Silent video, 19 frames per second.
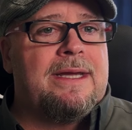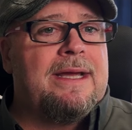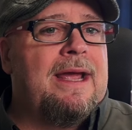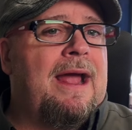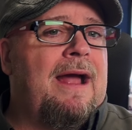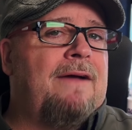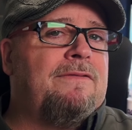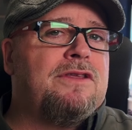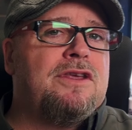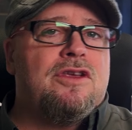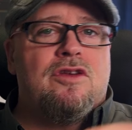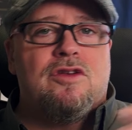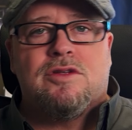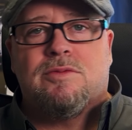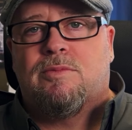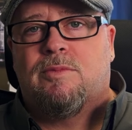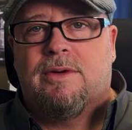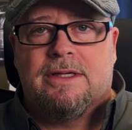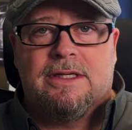have to use,
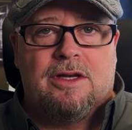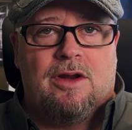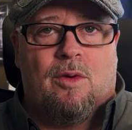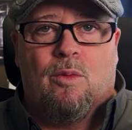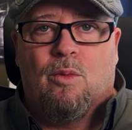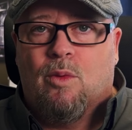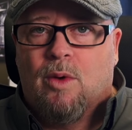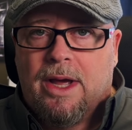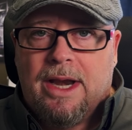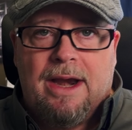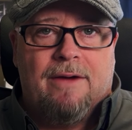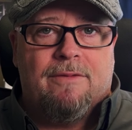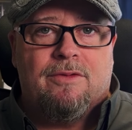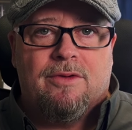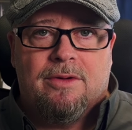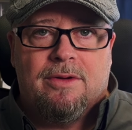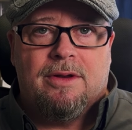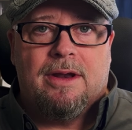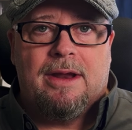
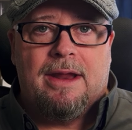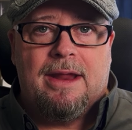whatever